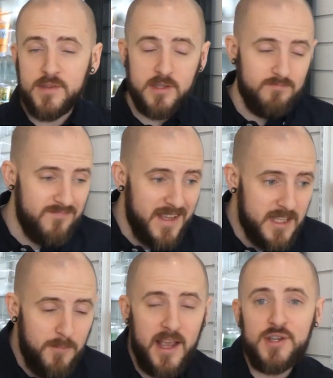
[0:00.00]
was
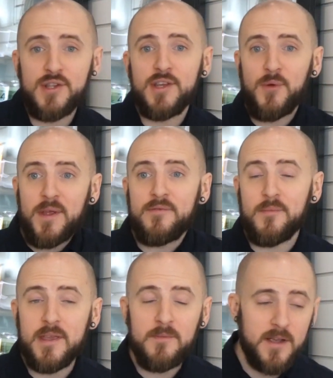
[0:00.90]
especially annoying for
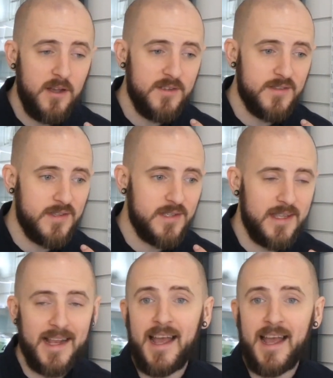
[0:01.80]
me because